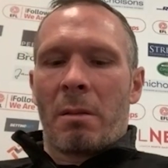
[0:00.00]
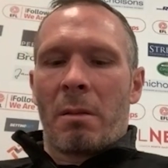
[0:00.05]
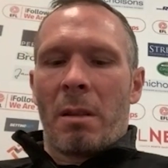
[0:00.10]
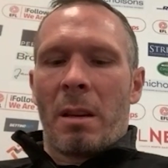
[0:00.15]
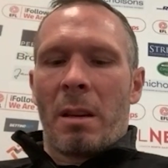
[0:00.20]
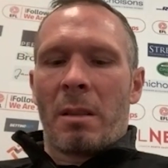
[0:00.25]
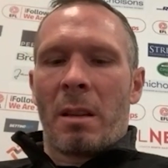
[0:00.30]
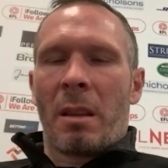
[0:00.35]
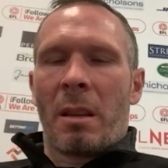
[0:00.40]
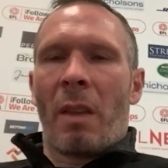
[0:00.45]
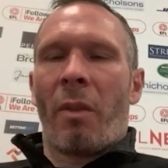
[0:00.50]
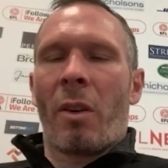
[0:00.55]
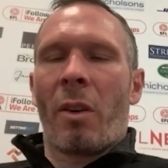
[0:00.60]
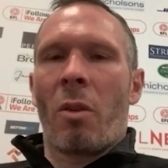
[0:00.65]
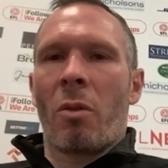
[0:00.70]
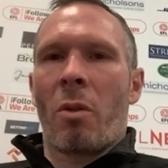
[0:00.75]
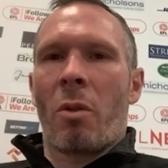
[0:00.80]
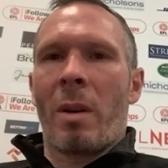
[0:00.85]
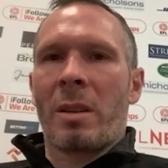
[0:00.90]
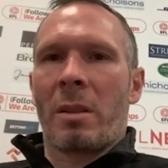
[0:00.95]
it's a
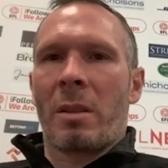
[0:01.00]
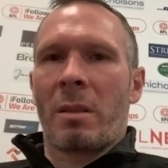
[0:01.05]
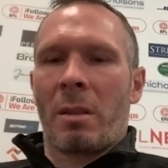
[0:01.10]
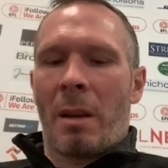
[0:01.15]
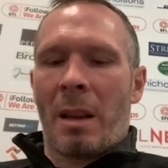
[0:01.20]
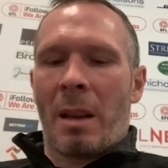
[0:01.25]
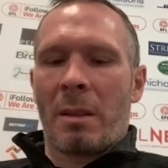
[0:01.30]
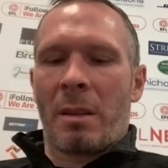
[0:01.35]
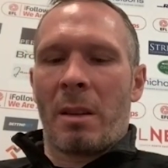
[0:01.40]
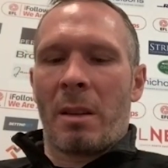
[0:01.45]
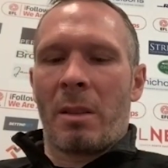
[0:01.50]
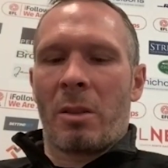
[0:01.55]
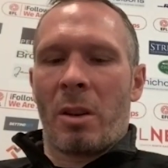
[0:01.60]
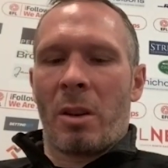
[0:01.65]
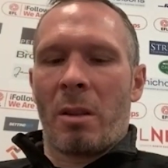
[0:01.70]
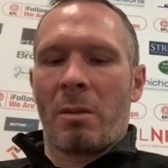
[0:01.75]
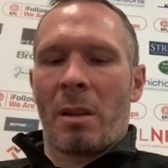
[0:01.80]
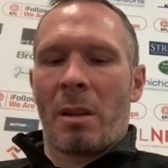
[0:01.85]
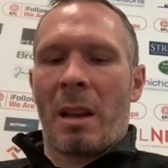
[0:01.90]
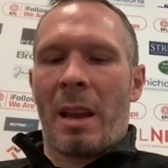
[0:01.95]
difficult question to answer in
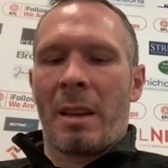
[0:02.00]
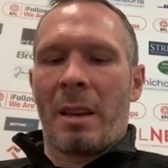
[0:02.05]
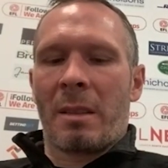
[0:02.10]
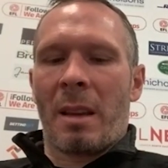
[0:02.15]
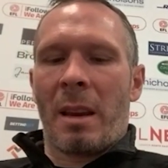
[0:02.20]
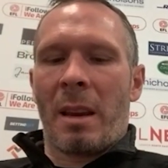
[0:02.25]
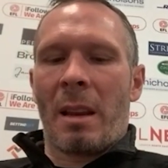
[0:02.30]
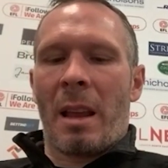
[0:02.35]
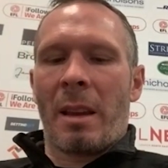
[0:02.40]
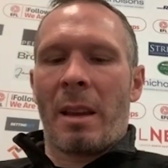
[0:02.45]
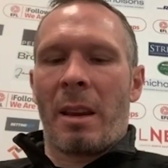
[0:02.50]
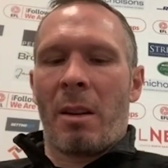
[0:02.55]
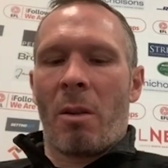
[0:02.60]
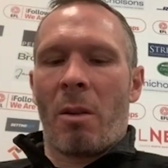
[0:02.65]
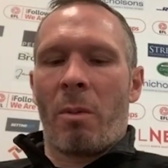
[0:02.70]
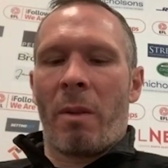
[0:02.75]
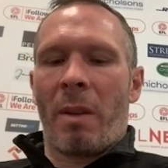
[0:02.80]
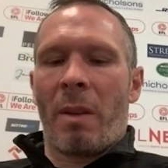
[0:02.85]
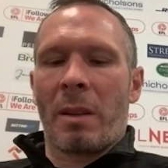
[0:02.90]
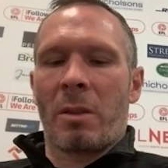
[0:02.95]
terms of, like, say, like, you know,
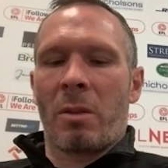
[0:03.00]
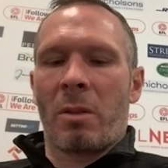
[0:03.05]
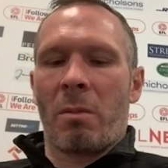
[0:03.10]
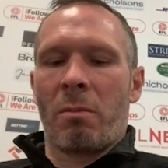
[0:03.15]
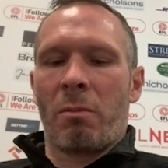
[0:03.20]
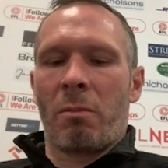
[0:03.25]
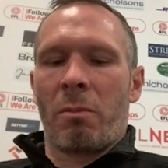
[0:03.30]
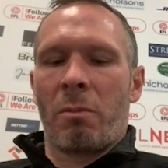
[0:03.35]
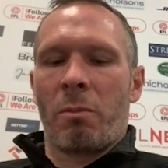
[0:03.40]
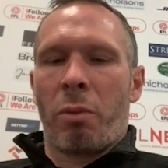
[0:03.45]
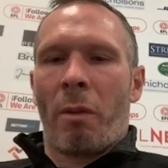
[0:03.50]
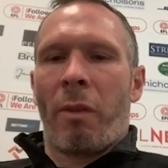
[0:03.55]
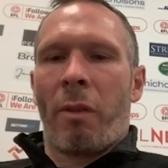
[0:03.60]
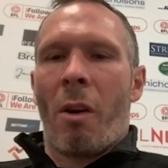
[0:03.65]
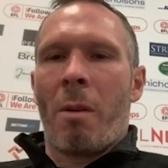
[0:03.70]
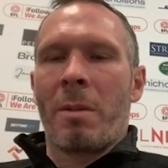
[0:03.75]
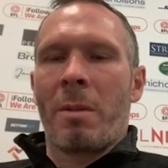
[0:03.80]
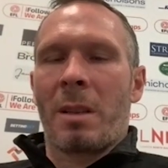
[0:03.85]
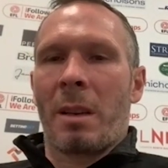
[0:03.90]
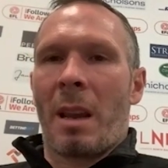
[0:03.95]
we've had some
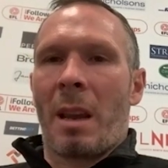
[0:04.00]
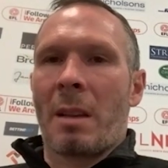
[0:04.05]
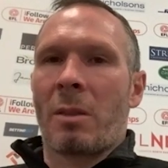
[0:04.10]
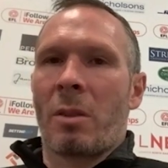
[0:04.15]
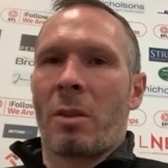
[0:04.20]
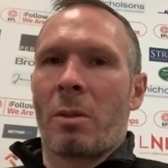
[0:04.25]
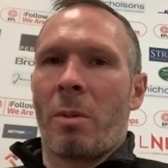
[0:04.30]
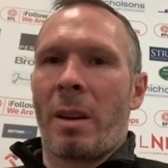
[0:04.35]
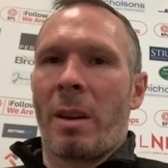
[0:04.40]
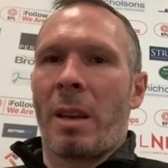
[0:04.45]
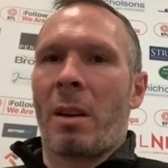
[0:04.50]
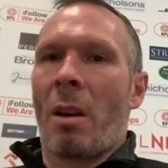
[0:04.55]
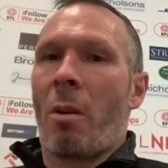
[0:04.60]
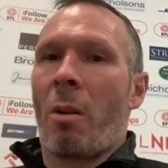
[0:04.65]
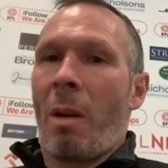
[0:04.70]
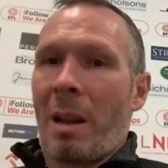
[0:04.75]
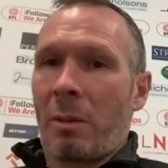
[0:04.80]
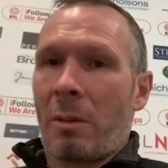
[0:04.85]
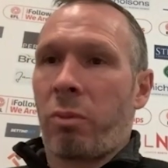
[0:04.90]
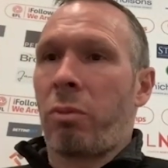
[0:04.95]
performance against us where you go
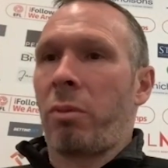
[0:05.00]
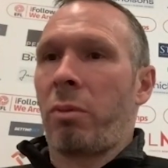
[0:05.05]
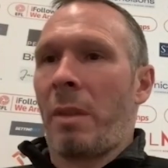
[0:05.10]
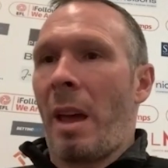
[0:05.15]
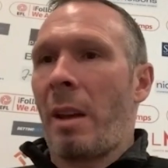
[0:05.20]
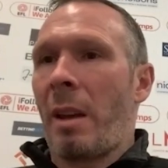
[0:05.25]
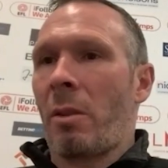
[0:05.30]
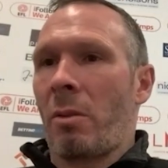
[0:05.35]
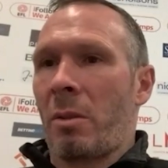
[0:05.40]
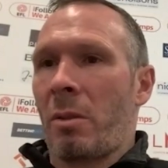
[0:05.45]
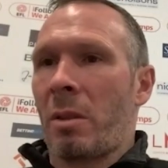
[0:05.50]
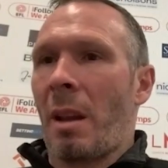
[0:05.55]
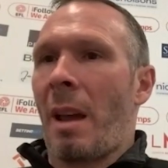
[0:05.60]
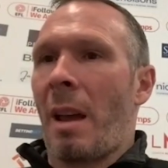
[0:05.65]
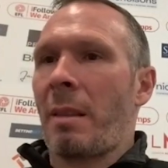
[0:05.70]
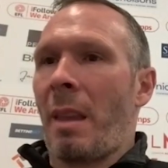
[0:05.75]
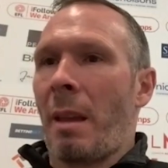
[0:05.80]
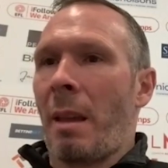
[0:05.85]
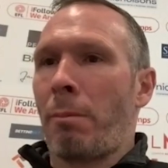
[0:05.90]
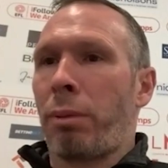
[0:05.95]
like, oh, they're a good
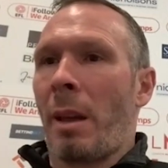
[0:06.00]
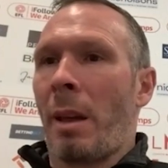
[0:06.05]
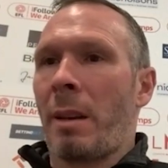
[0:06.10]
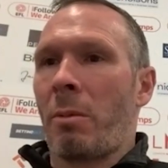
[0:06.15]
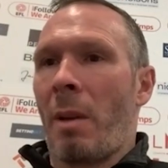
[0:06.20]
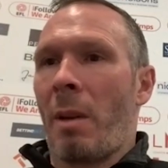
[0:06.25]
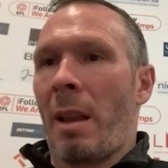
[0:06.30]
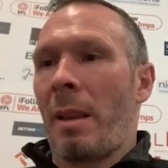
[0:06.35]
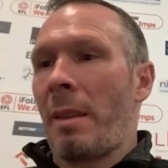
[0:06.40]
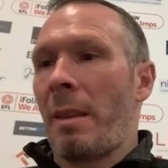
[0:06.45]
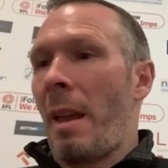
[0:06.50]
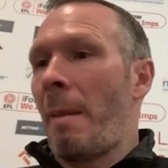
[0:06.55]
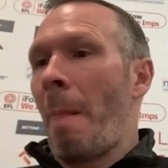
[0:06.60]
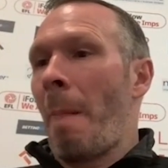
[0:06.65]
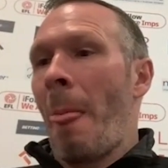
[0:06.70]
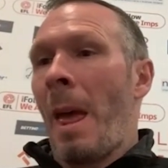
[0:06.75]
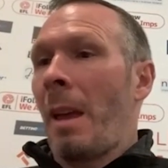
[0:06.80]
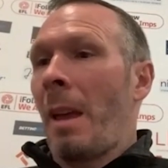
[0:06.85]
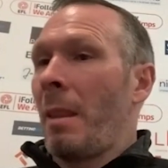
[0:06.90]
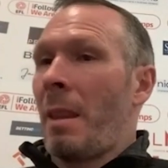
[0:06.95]
side, they played well, and then
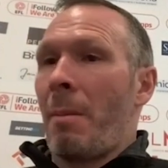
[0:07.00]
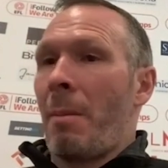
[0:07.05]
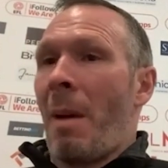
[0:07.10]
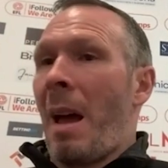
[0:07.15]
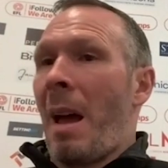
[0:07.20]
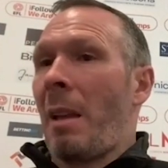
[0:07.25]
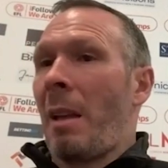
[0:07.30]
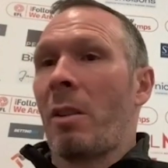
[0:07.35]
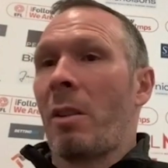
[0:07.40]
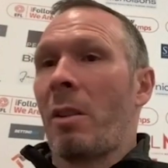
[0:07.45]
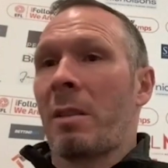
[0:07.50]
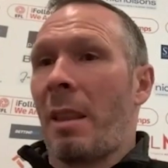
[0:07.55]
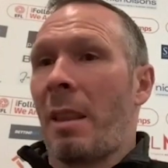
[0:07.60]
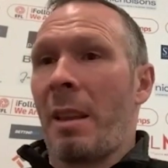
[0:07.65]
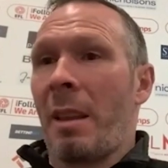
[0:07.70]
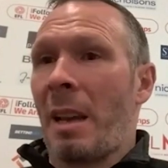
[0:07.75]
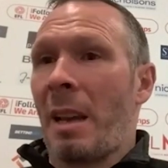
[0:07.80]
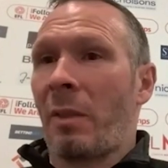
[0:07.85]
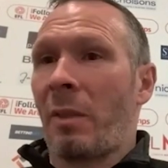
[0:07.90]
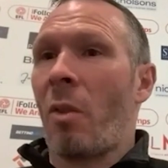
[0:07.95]
they might have lost in the
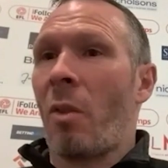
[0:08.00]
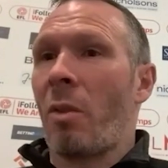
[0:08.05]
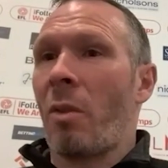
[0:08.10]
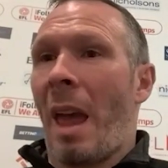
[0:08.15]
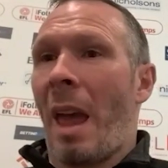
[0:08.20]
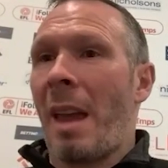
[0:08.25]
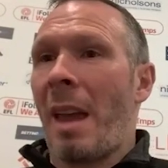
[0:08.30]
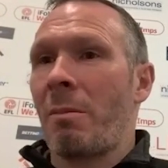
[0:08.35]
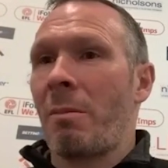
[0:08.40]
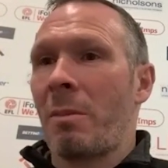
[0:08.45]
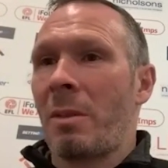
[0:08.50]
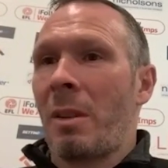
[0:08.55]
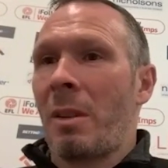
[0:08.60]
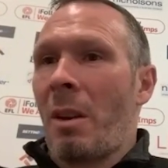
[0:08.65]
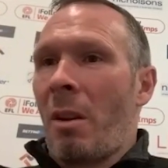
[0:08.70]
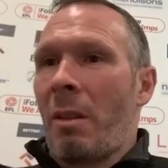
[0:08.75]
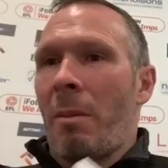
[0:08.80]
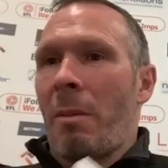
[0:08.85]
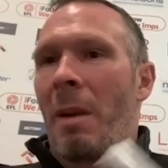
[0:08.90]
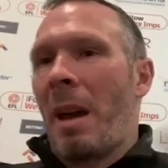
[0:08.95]
next four games, you
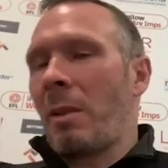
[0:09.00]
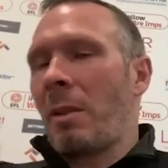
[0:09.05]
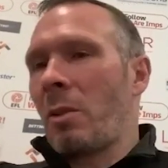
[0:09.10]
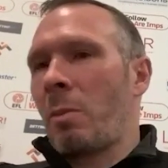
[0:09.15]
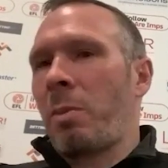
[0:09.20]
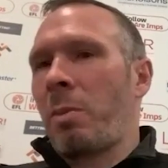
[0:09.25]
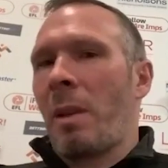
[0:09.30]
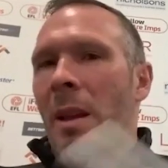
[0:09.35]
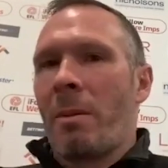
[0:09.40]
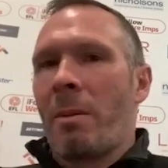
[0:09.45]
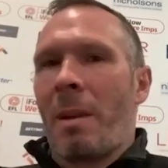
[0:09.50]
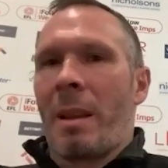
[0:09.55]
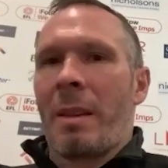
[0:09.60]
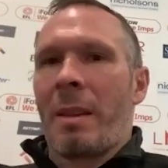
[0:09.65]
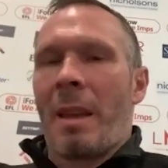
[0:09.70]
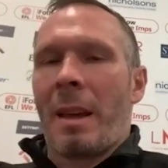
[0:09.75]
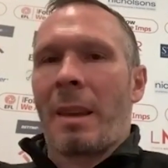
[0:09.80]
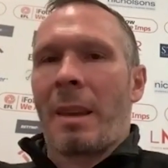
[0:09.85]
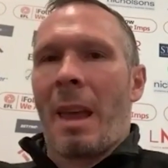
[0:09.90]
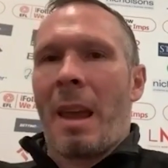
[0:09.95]
know, they might have just played well in
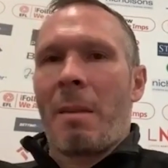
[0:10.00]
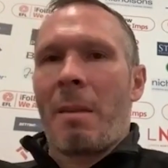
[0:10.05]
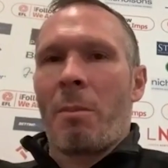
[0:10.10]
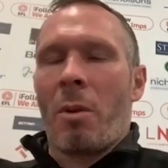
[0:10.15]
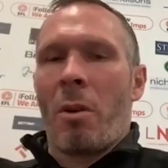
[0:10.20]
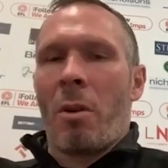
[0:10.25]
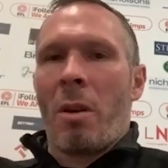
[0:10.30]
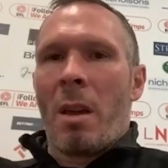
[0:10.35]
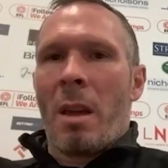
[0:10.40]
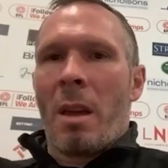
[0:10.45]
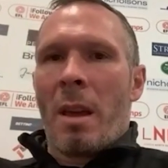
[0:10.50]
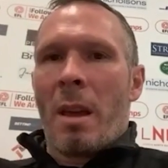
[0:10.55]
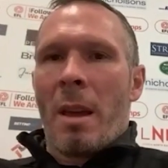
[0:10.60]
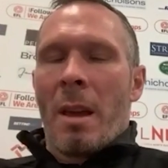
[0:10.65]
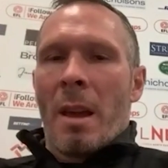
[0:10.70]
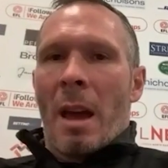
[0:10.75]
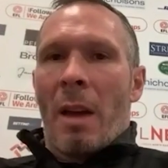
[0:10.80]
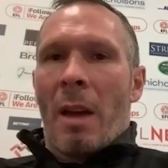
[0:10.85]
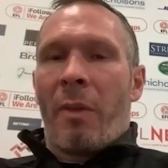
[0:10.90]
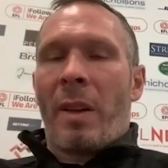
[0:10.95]
that game. But
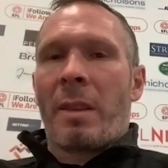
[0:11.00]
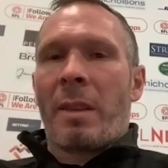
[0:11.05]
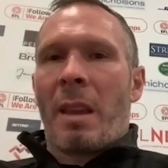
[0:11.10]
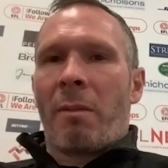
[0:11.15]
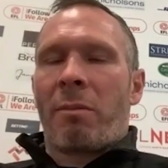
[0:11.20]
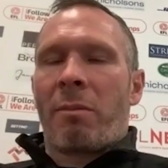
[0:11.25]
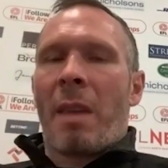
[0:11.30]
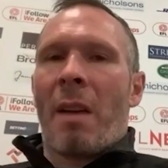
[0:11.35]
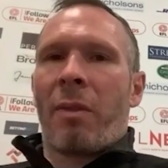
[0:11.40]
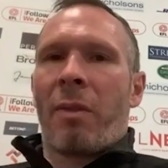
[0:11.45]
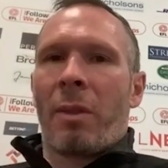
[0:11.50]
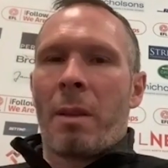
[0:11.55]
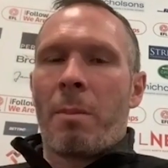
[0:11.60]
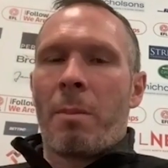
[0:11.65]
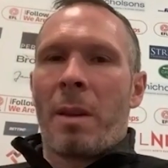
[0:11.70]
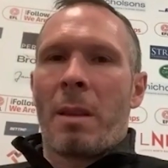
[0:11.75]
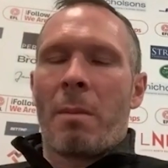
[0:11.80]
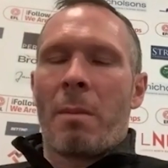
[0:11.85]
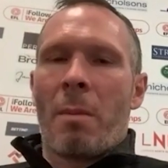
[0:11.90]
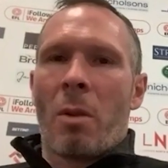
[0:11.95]
I think they've definitely
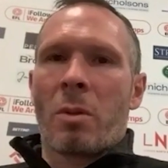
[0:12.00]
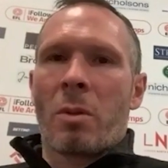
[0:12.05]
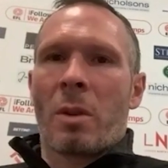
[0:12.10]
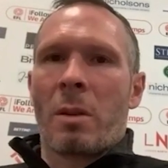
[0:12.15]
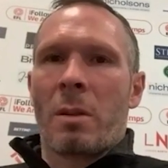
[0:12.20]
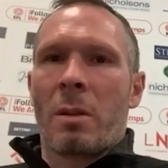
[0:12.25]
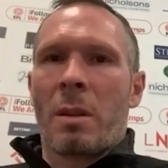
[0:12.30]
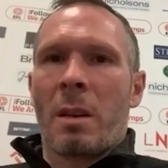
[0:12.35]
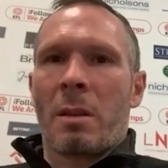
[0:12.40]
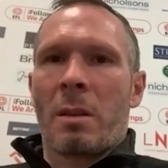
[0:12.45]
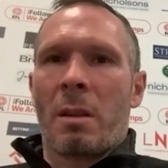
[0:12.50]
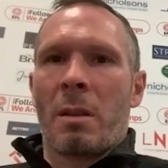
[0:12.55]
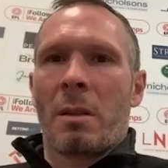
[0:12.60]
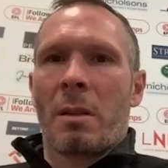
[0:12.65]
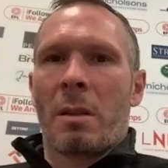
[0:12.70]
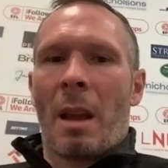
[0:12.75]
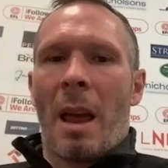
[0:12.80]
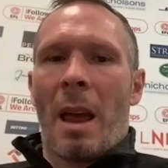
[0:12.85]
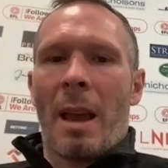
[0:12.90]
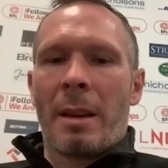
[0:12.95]
been the most consistent
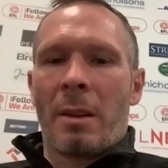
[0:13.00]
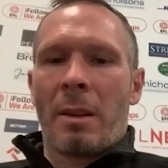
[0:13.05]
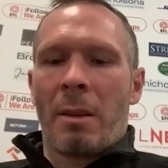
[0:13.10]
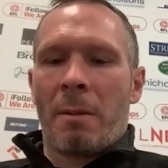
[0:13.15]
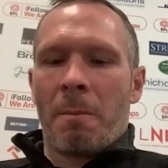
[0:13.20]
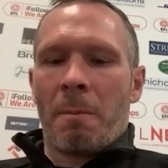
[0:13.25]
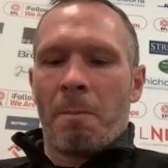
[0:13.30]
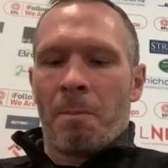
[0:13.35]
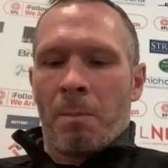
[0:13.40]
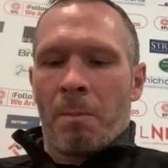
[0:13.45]
side, and